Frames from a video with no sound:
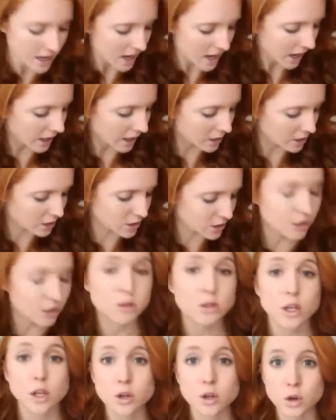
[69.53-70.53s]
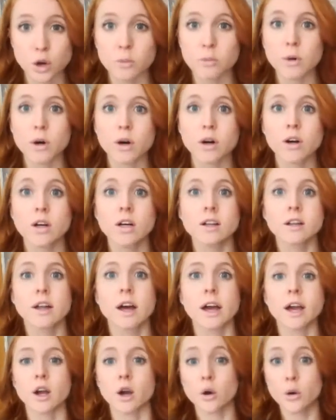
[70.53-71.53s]
I just use a normal,
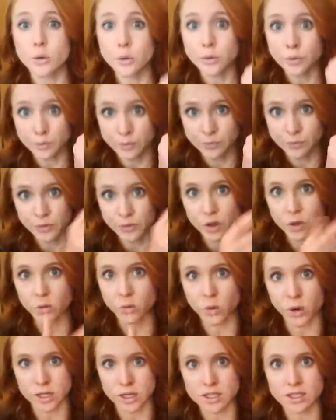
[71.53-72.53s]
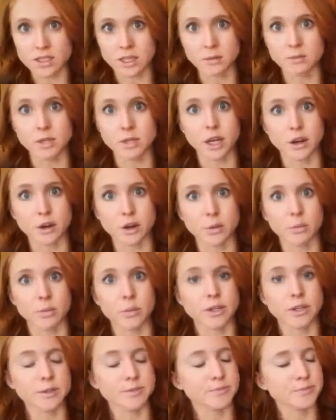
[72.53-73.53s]
like, 1-subject
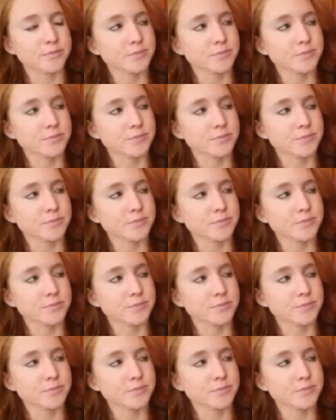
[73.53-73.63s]
notebook.